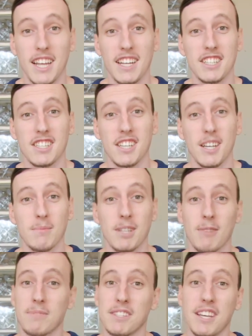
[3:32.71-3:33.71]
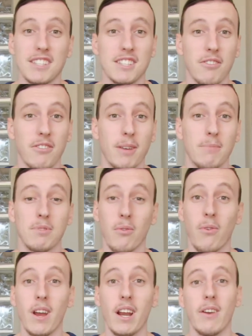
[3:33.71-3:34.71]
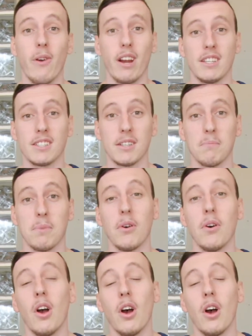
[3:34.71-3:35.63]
That just sums up sets and reps. Really simple.